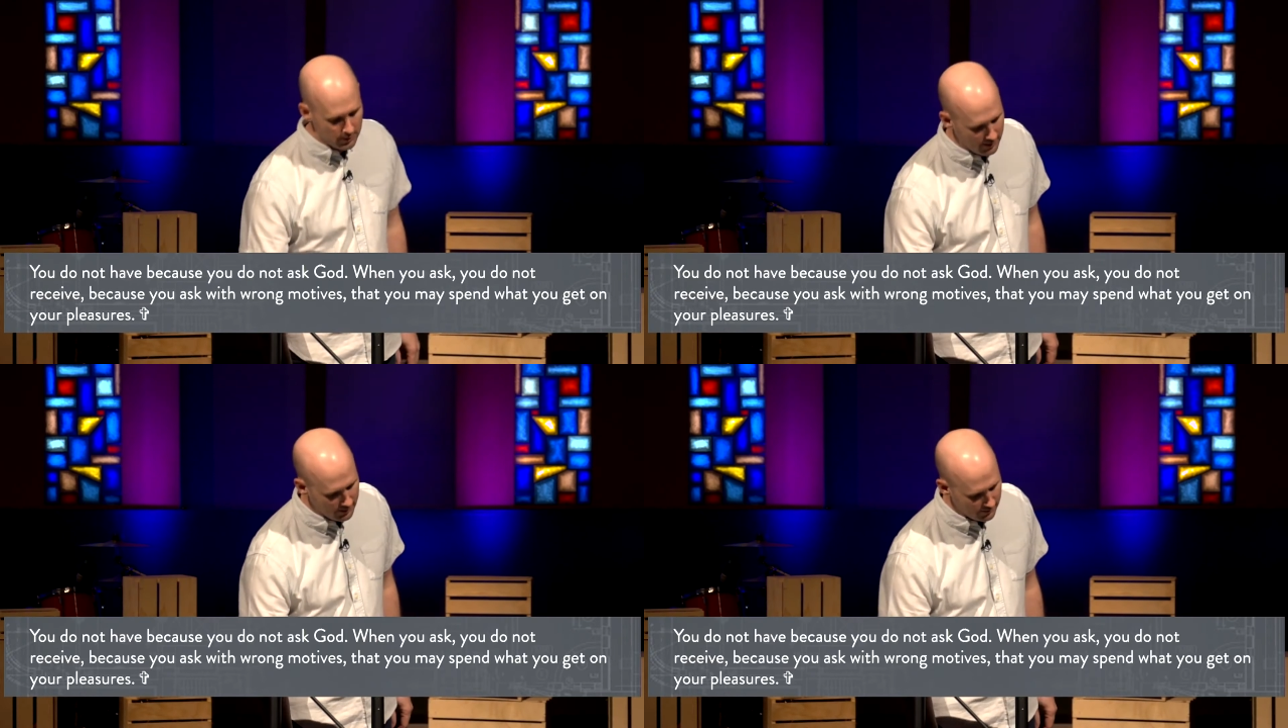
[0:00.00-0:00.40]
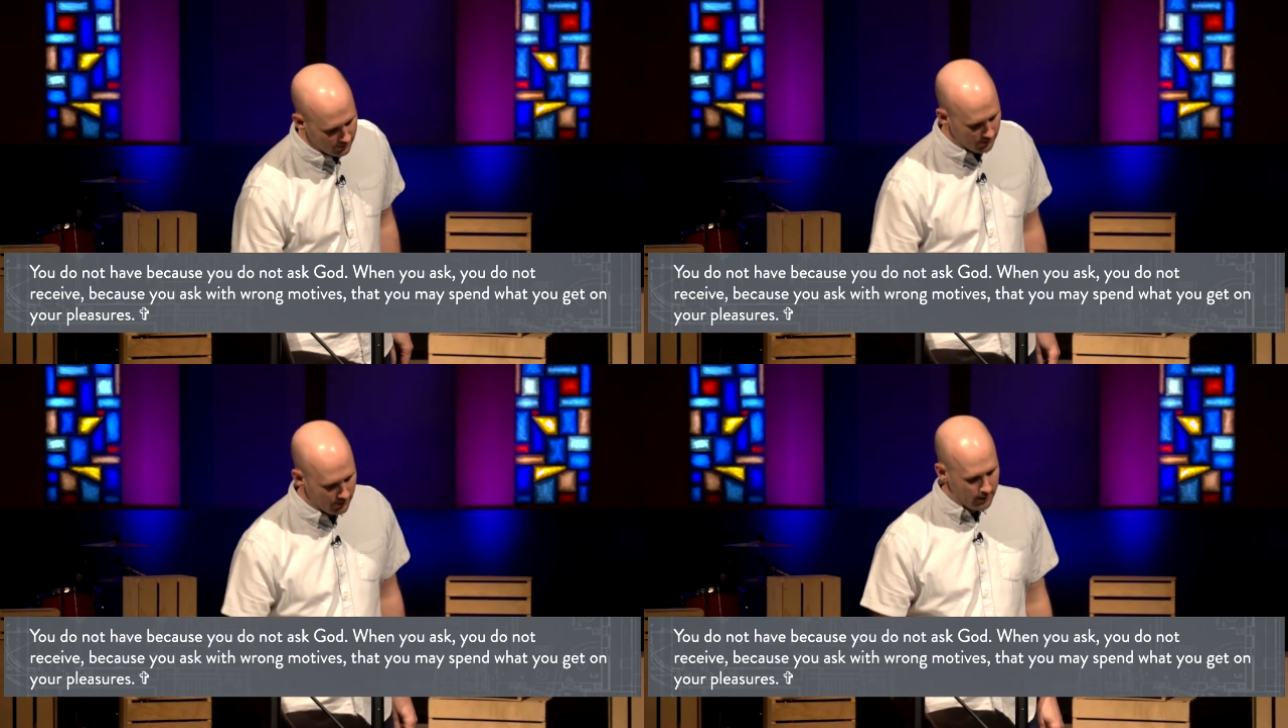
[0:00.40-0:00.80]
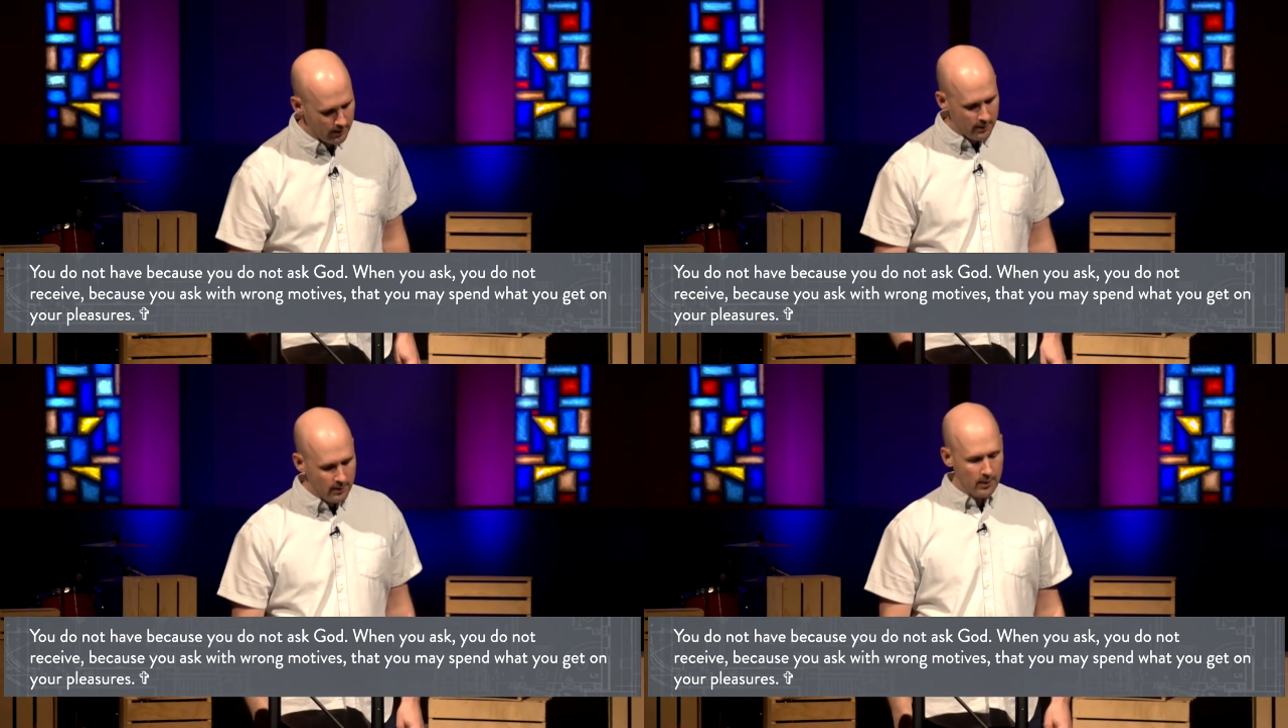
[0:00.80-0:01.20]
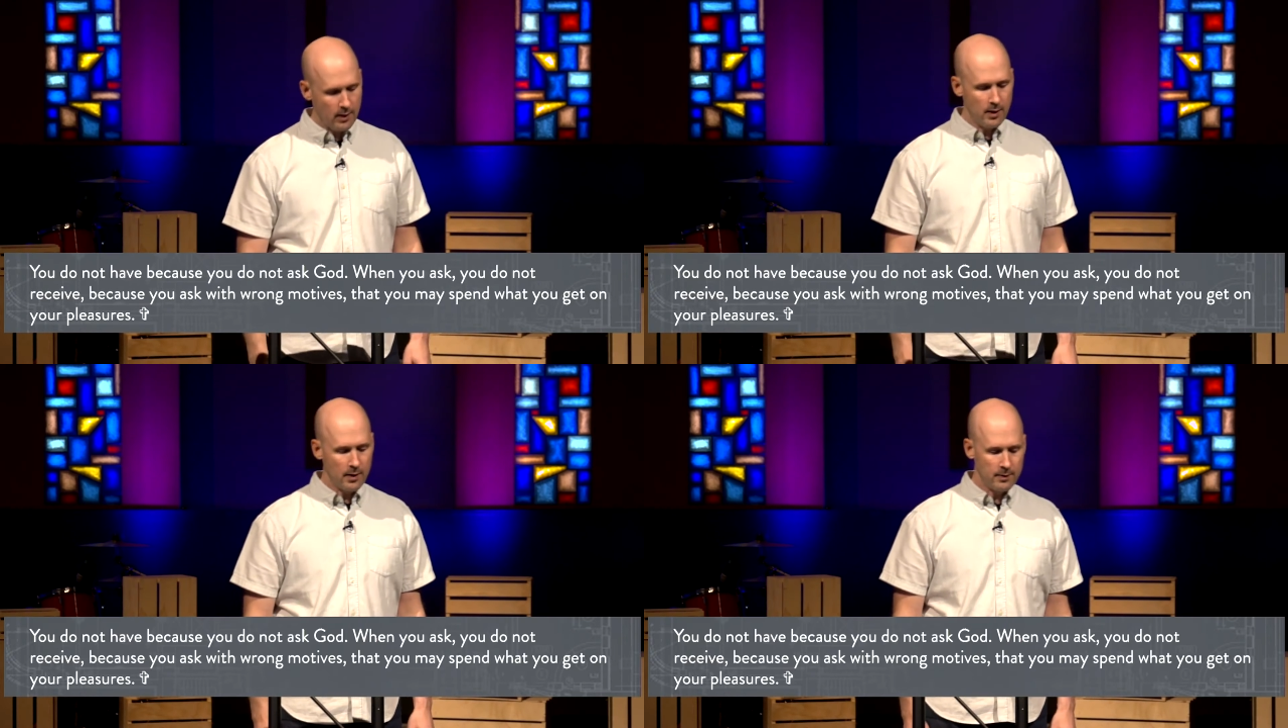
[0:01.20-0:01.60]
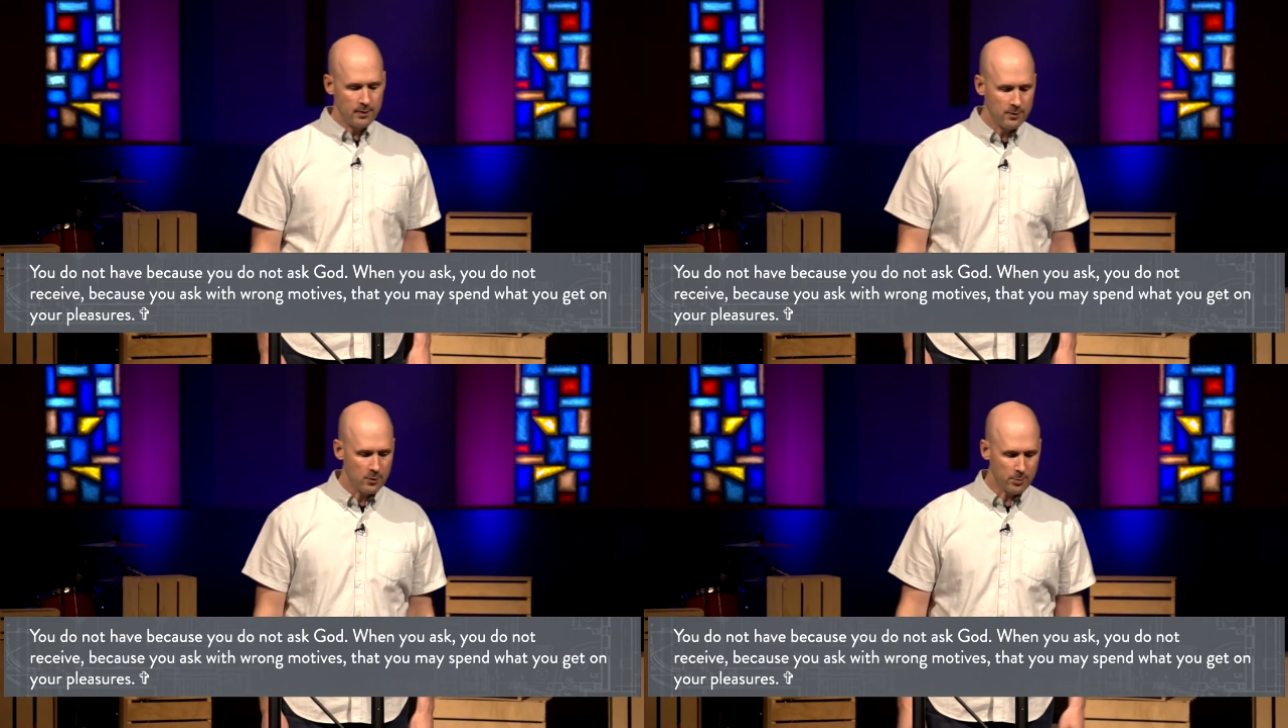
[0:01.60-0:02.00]
get
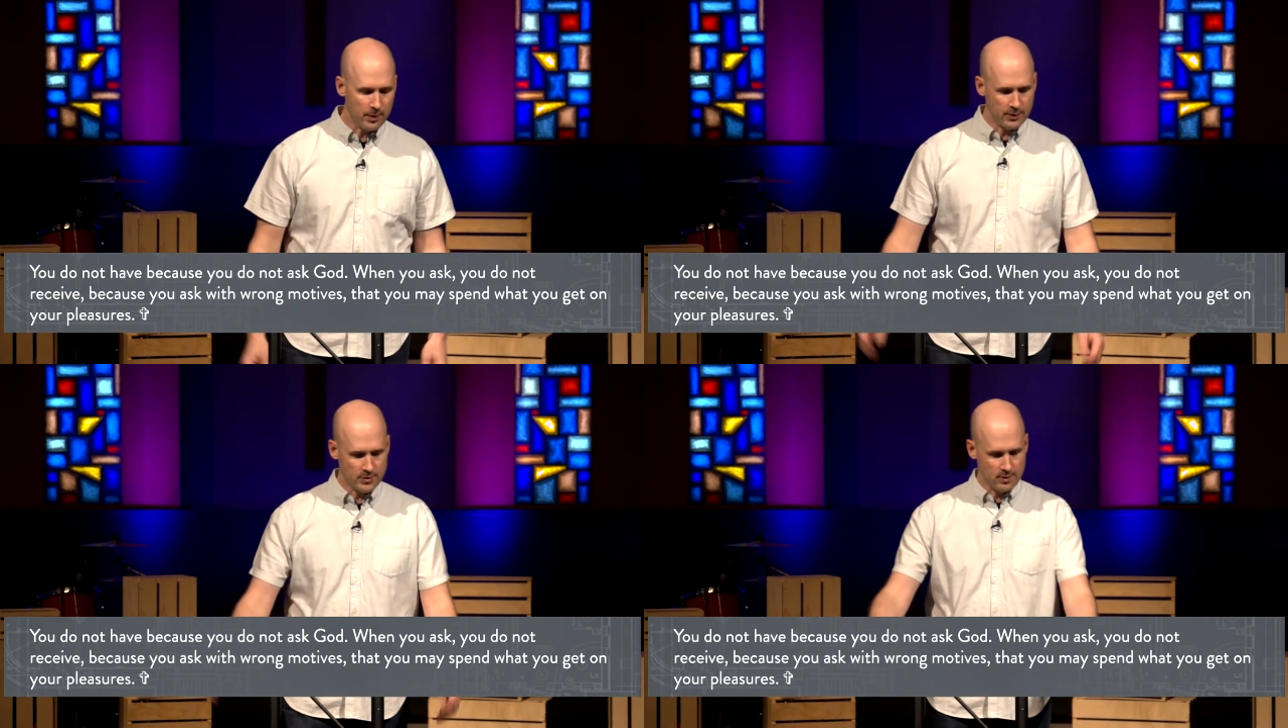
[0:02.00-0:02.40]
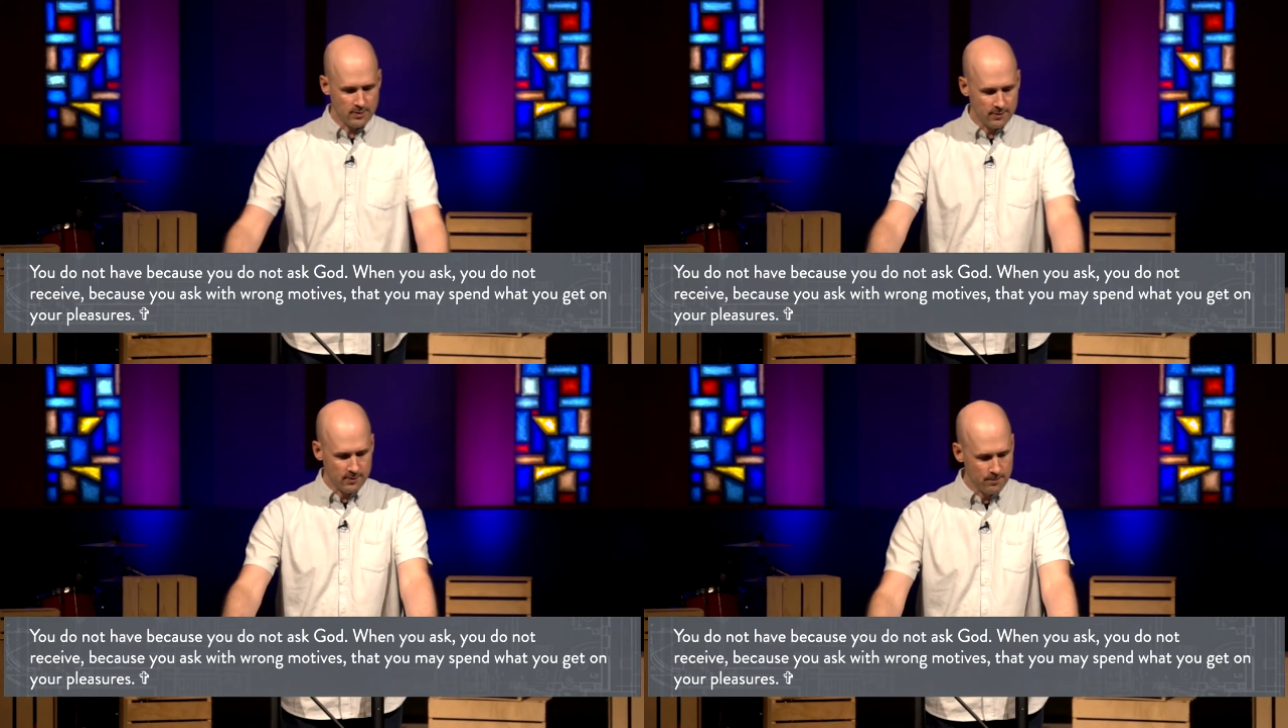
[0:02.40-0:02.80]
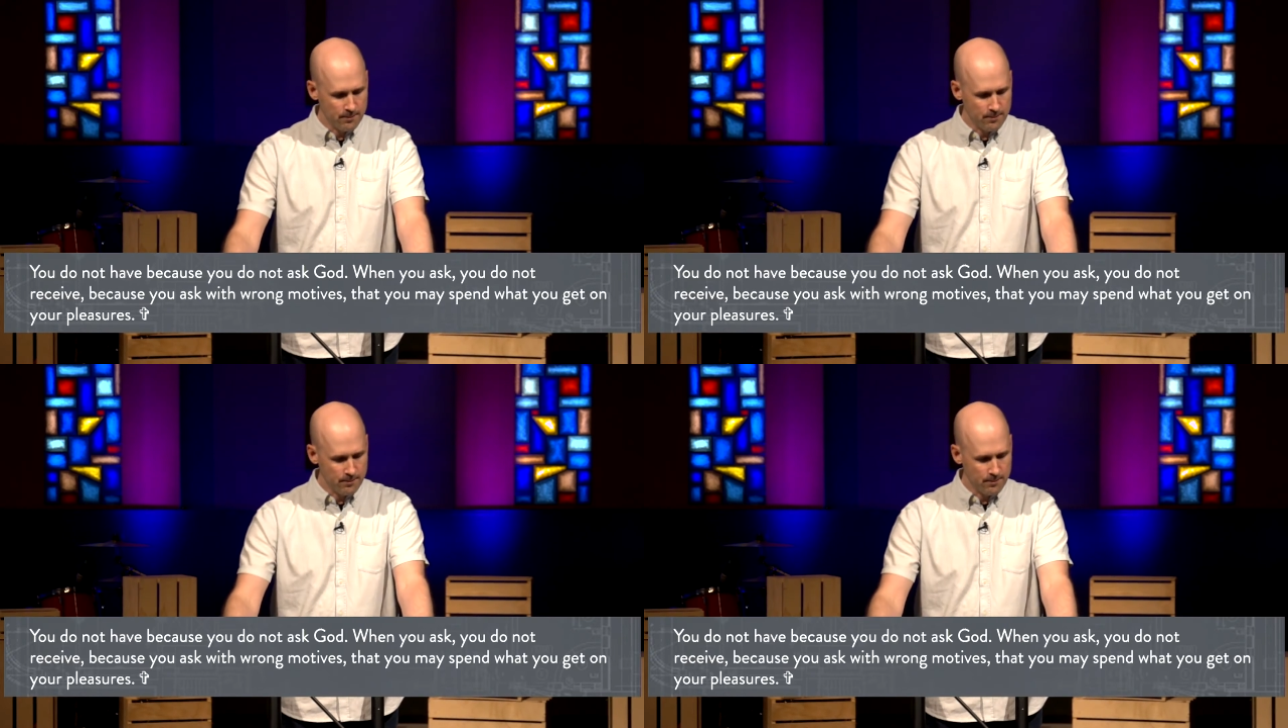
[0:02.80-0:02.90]
on your pleasures.